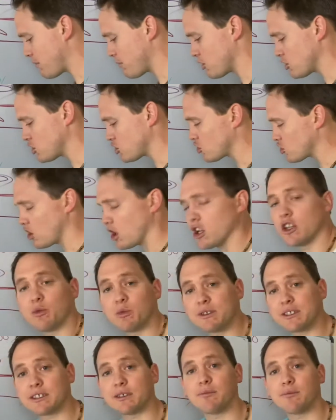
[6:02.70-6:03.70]
you're struggling
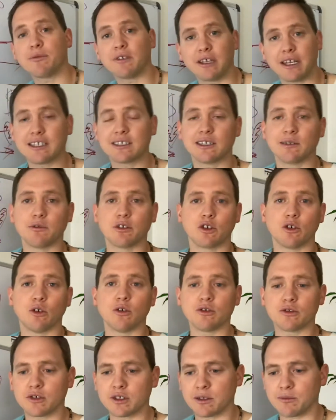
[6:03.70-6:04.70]
with something, next time you're
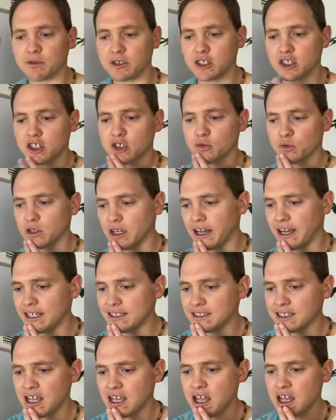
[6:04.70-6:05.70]
going through something, just
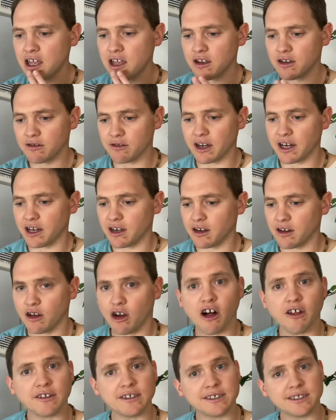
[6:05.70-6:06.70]
realize, great,
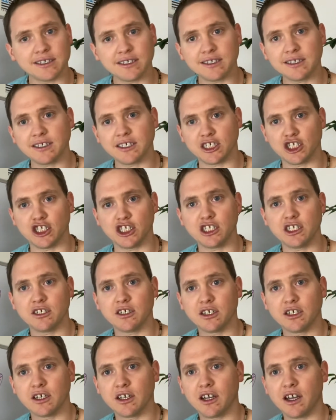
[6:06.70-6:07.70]
all this is energy.
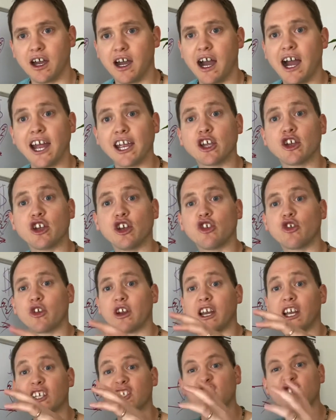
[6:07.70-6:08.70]
I could
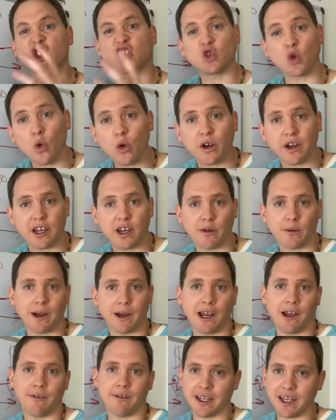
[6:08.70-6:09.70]
create a story
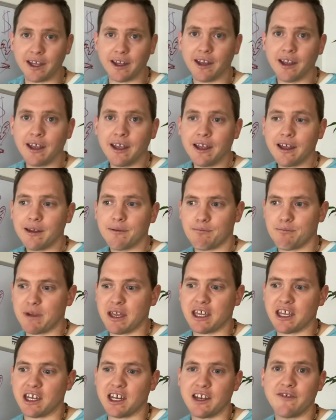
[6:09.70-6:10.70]
around it,
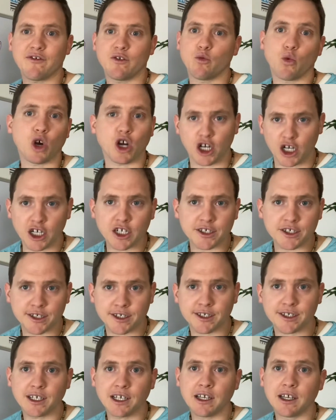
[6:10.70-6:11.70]
make it even worse,